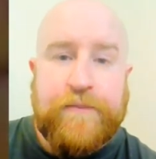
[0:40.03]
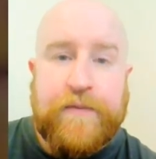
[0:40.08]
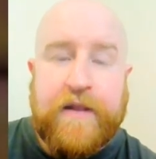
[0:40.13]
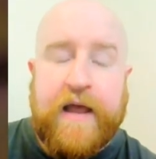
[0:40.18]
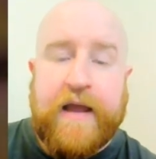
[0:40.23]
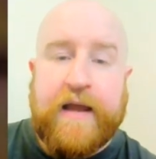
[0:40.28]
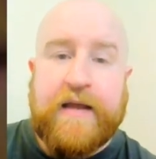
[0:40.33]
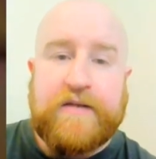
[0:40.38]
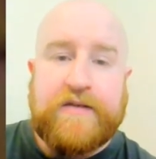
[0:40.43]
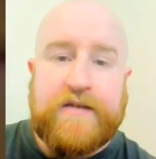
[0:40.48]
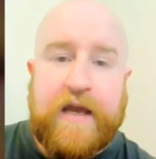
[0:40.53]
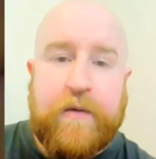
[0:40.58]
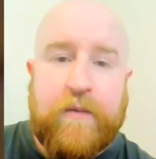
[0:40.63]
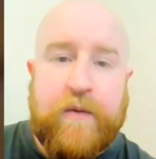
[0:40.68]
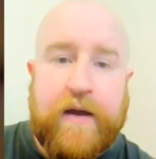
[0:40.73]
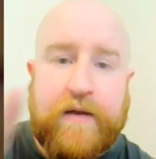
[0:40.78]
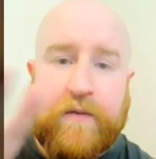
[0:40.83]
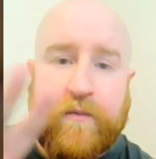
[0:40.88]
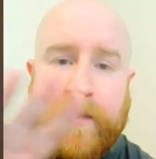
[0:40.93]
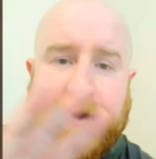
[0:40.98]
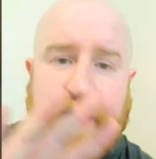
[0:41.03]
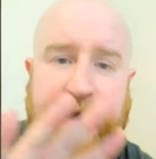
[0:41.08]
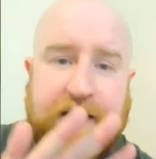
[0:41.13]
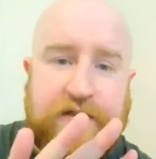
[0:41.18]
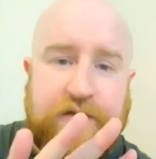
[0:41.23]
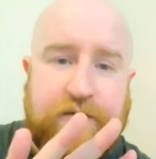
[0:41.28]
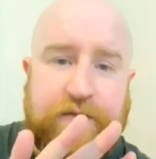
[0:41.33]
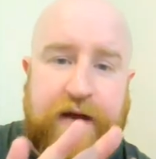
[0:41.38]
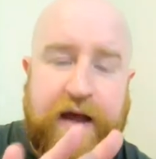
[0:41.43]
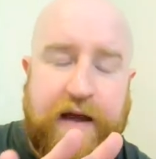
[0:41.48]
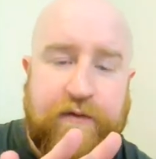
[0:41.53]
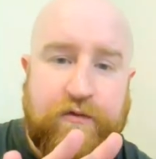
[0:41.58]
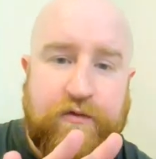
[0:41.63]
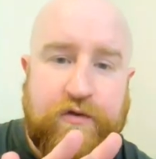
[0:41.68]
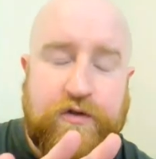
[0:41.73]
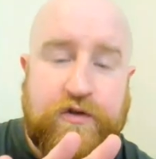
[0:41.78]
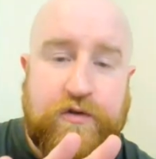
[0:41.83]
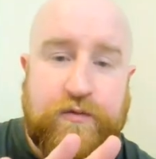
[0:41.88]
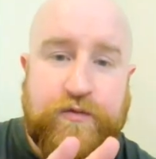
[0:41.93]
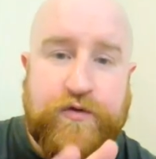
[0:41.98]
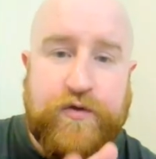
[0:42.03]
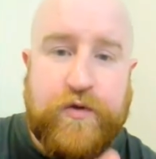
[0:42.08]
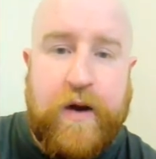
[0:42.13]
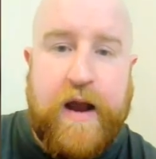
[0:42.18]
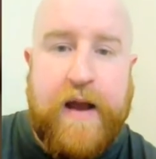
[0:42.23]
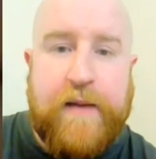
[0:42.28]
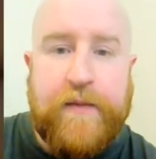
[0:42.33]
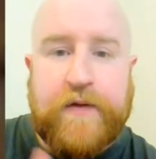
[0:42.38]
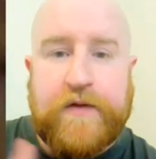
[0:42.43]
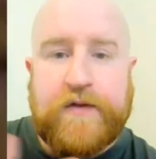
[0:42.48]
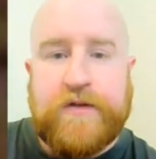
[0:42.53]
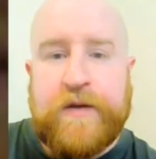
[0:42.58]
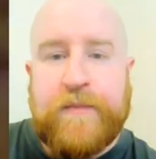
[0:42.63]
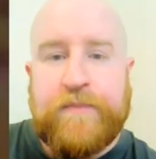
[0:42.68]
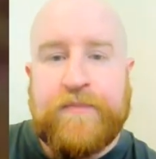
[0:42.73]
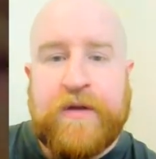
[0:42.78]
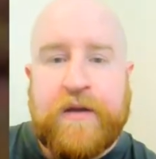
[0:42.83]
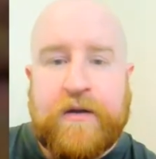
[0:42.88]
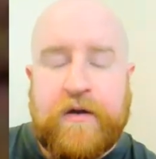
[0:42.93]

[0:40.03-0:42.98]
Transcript: Like I say, when I get to 500 subscribers,